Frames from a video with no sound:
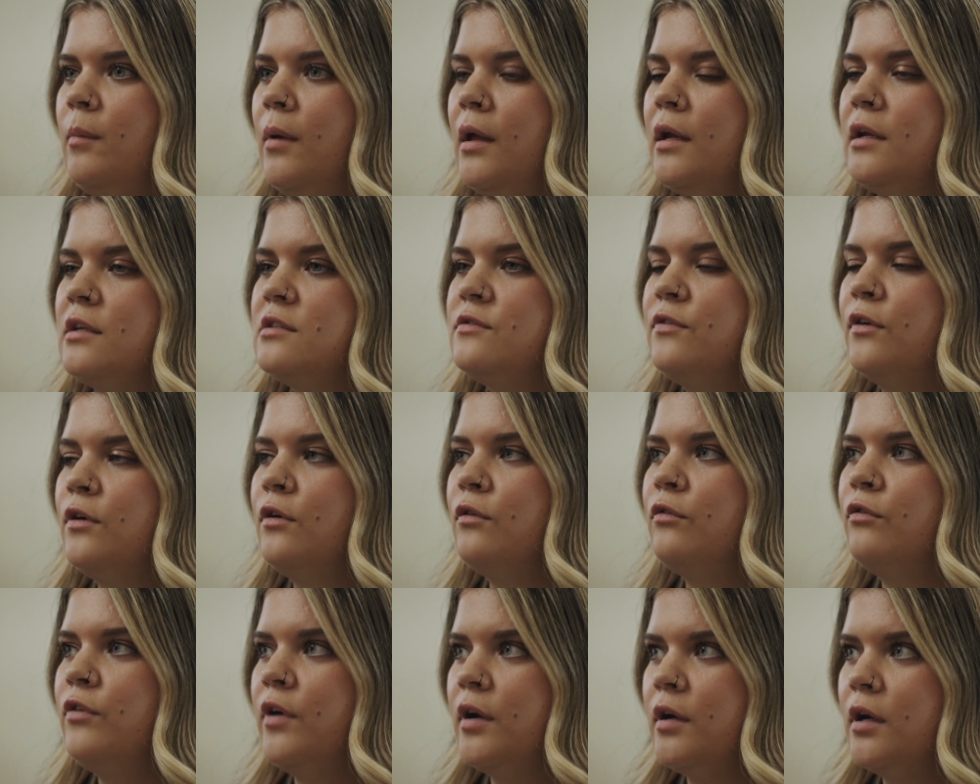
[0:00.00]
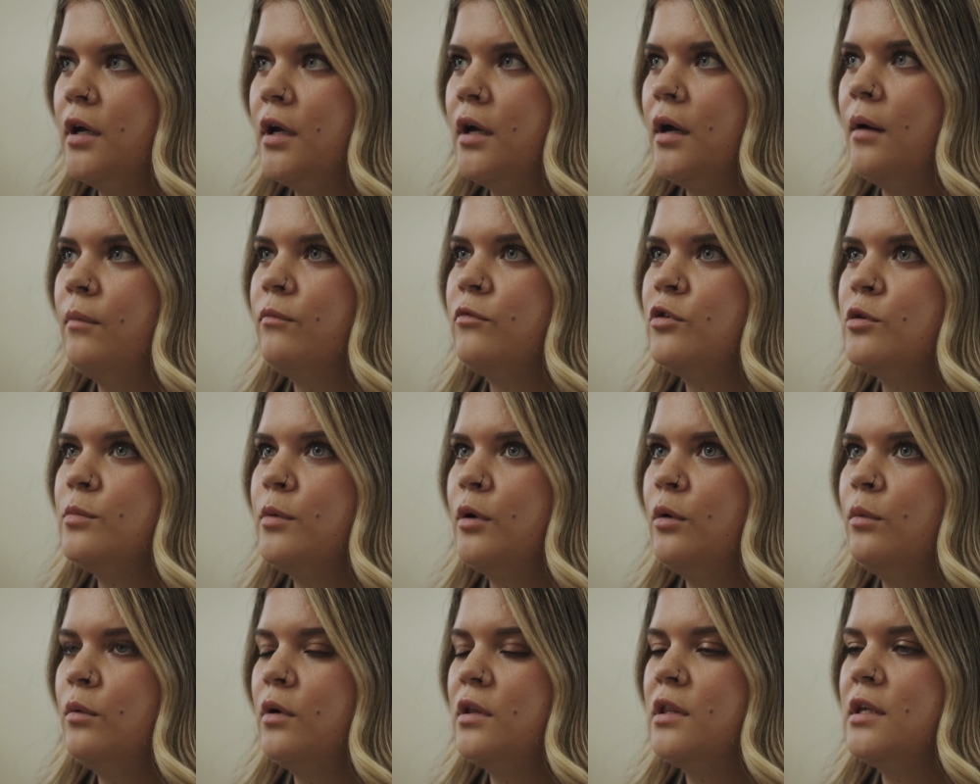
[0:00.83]
made us feel very
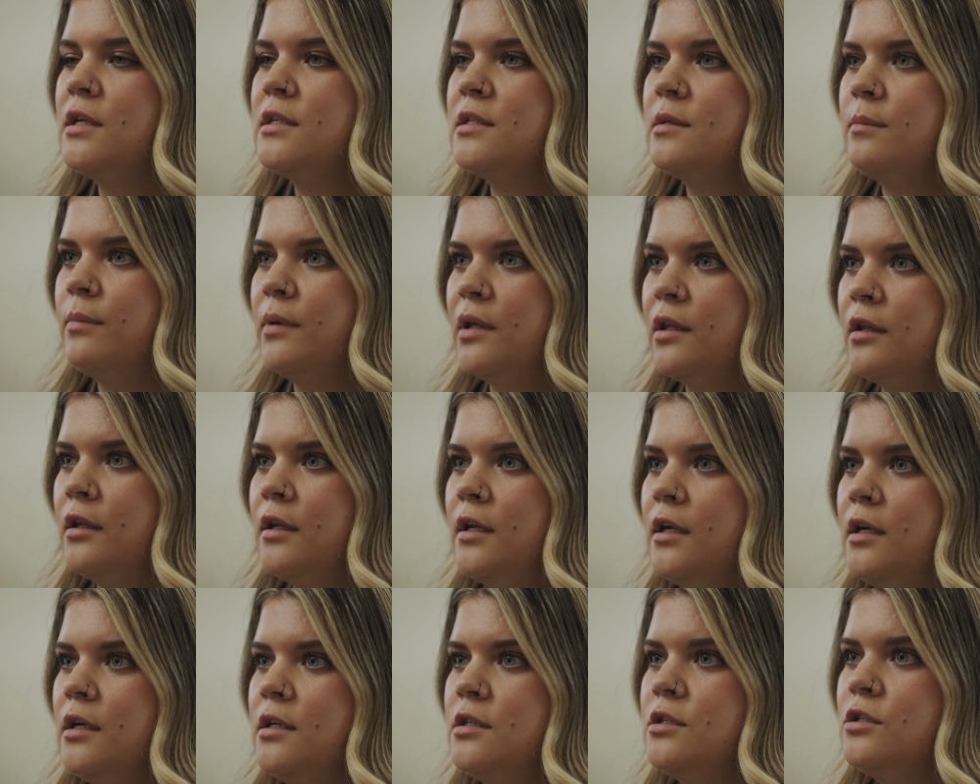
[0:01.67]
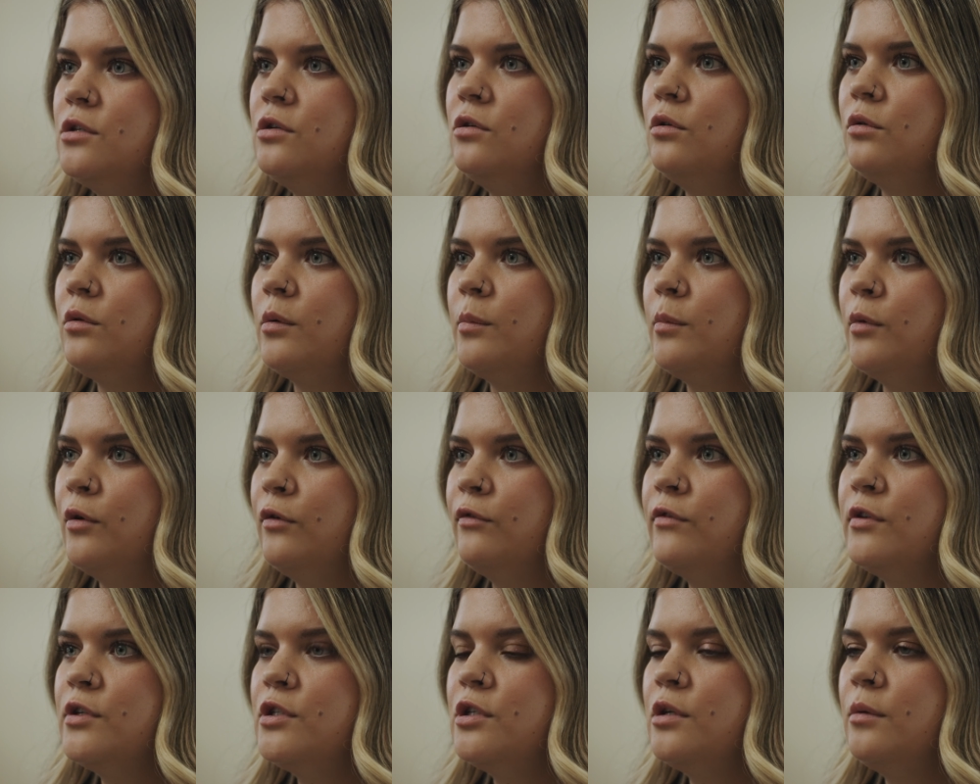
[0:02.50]
comfortable with his ability to
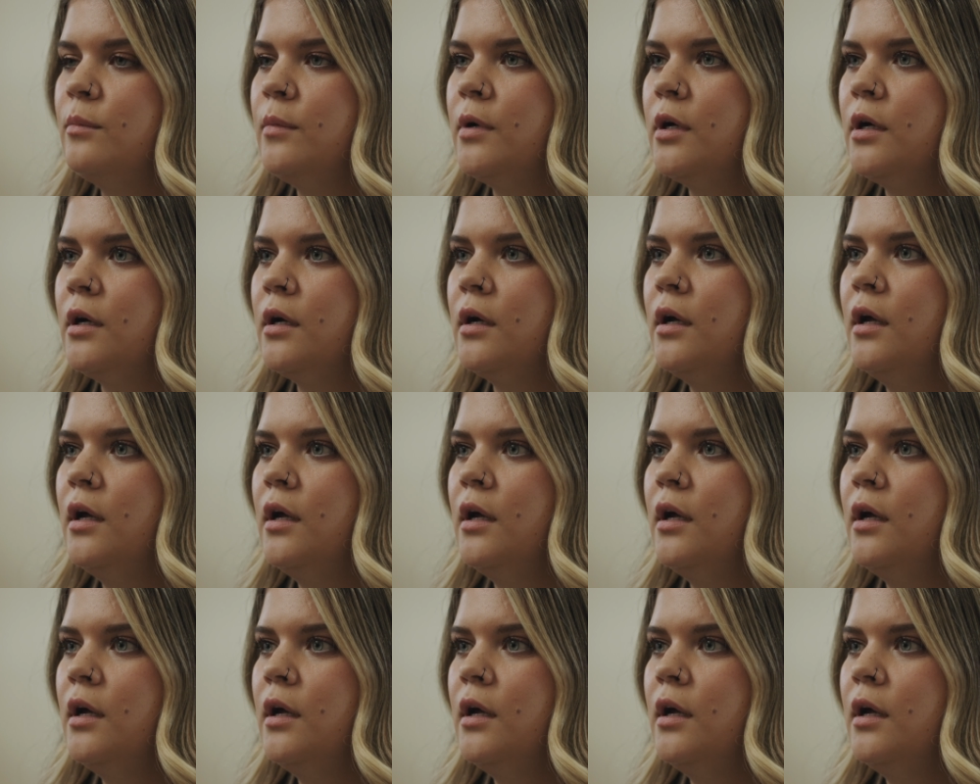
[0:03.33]
remove the tumor.